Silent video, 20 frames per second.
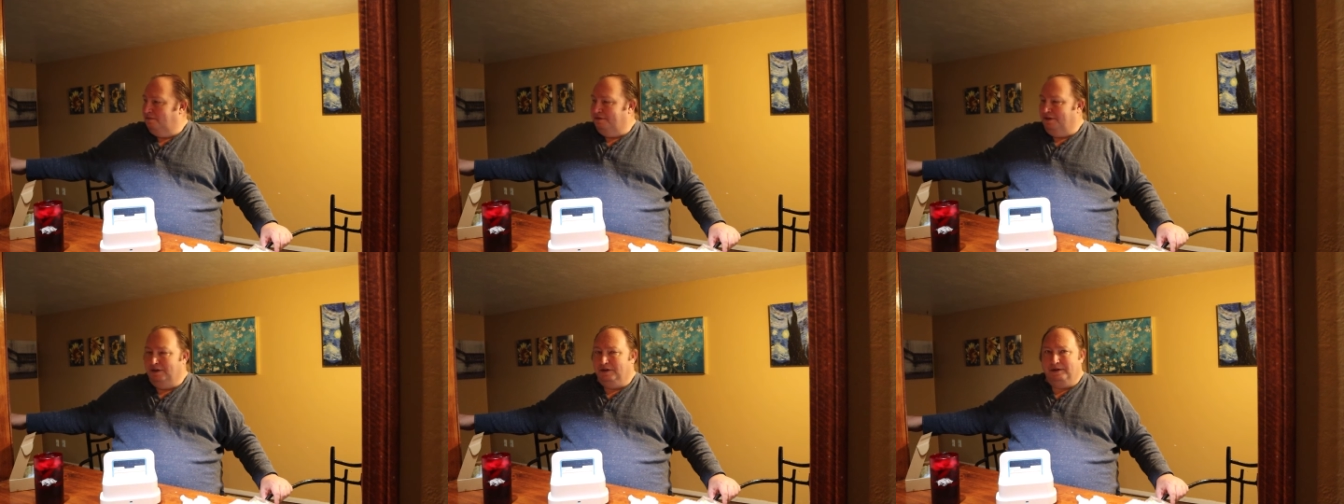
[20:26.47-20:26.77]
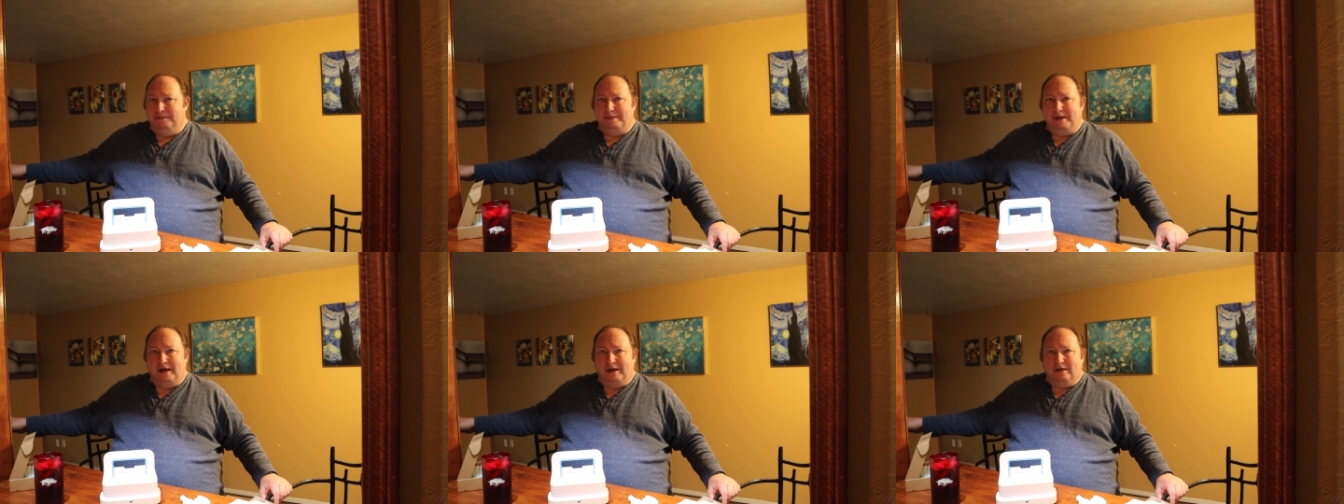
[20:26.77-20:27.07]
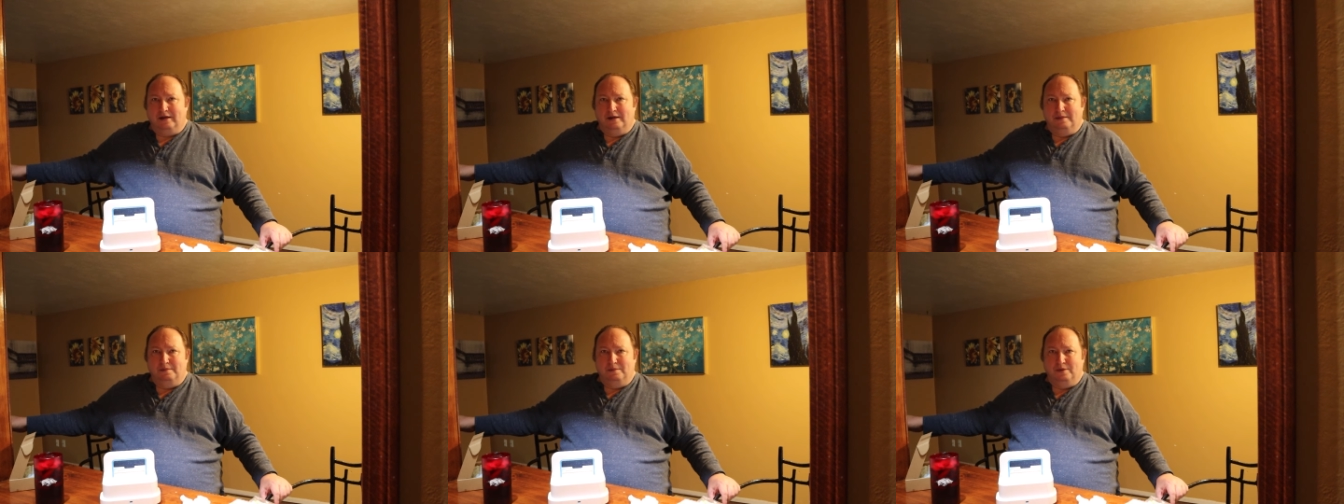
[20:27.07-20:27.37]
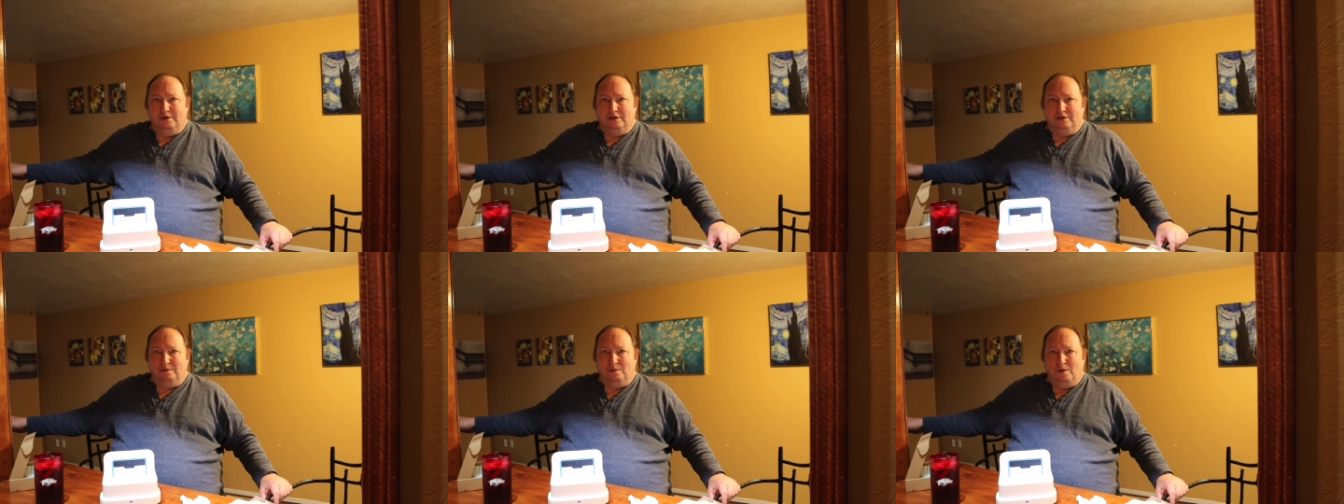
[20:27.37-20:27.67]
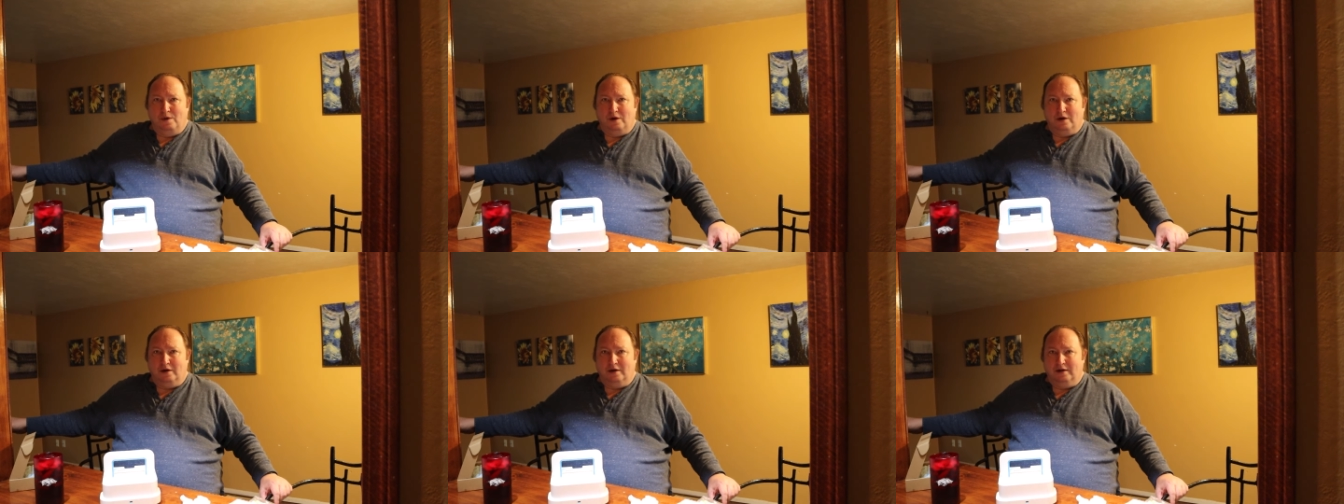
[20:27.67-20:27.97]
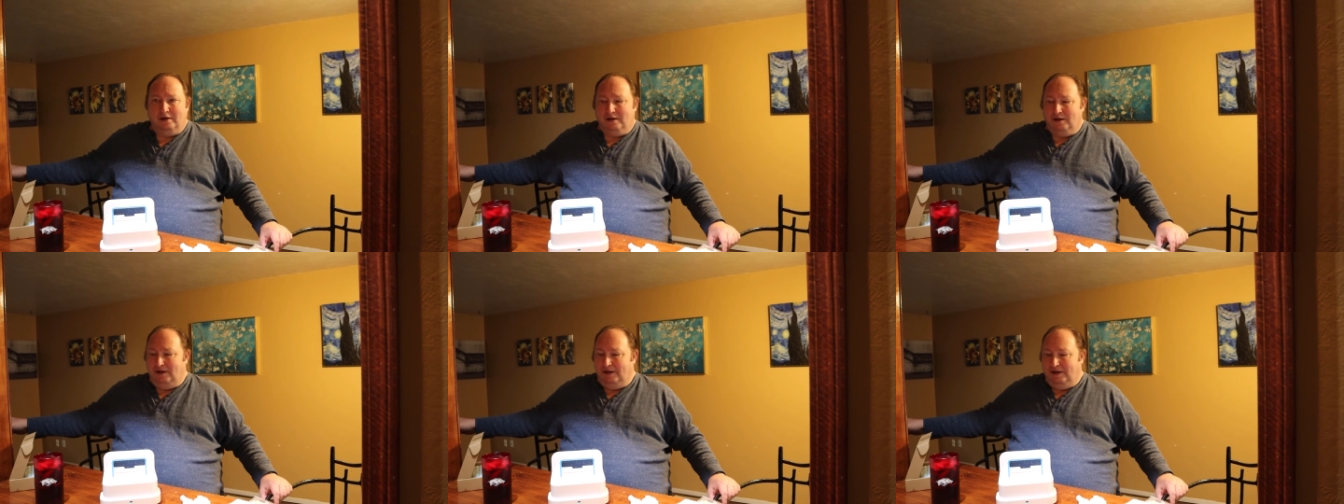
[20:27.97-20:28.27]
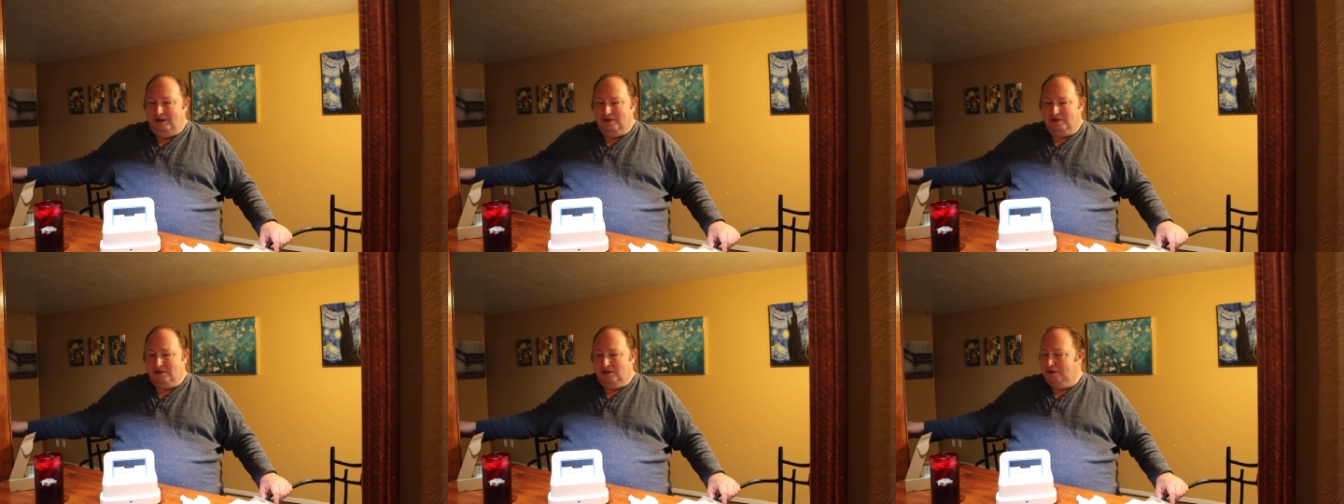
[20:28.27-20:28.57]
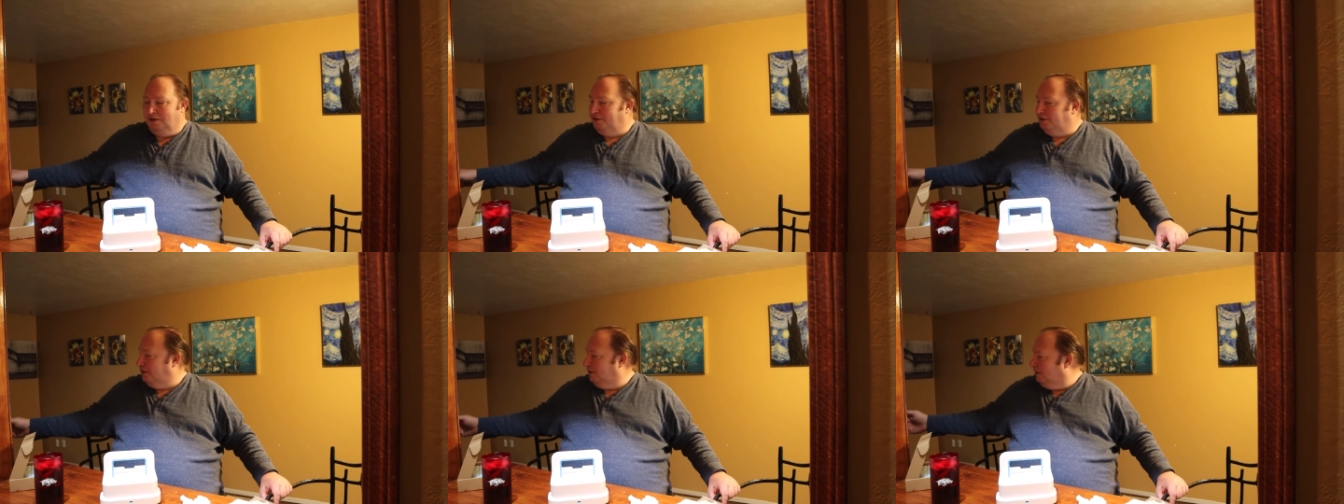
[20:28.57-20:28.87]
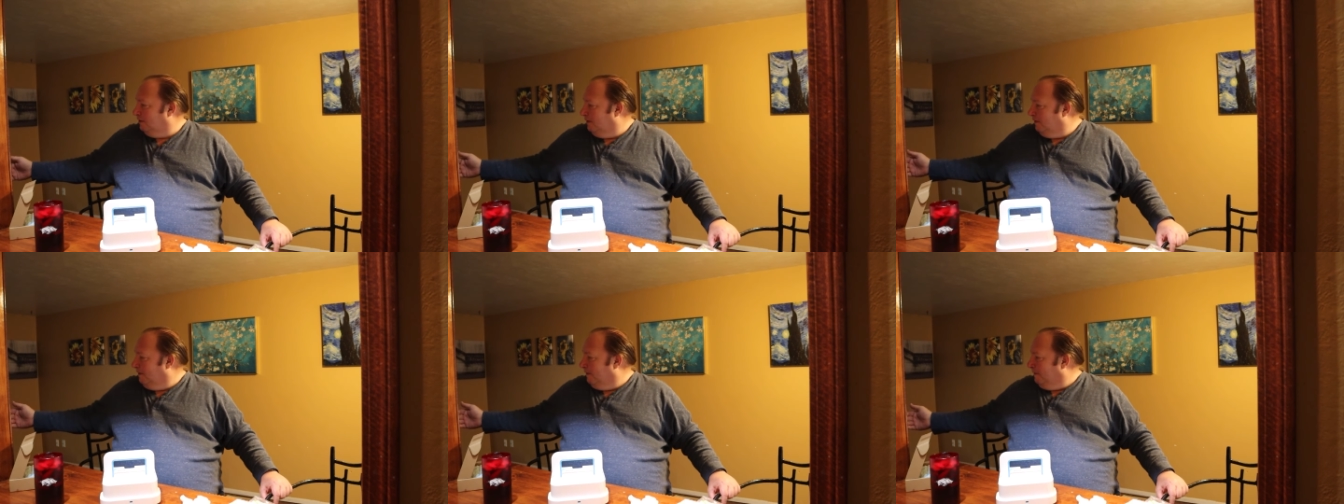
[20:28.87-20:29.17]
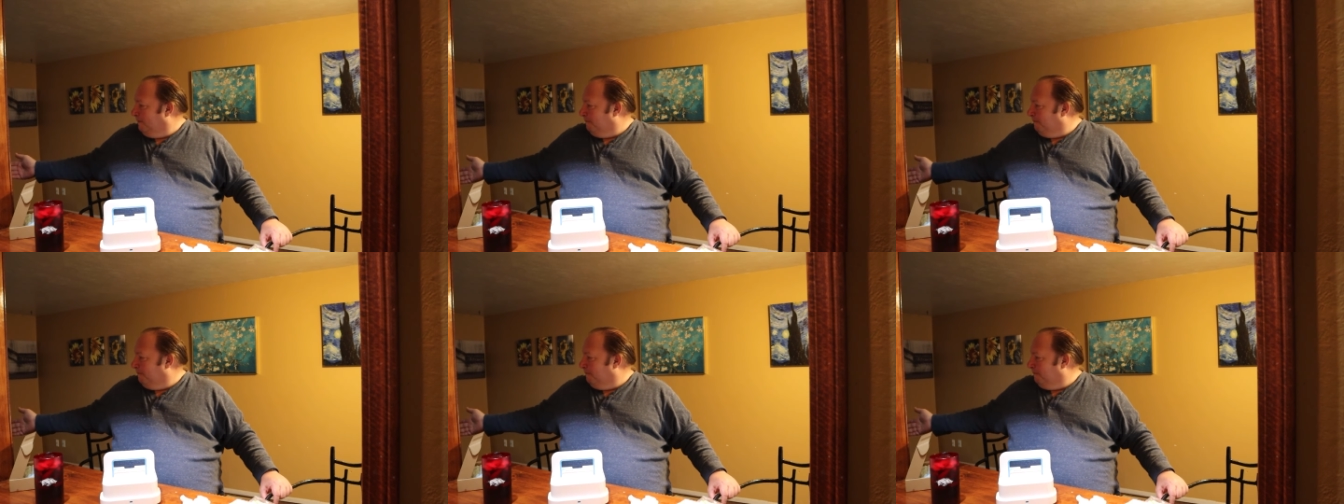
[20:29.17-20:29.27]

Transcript: filled it back up with water and cleaning solution,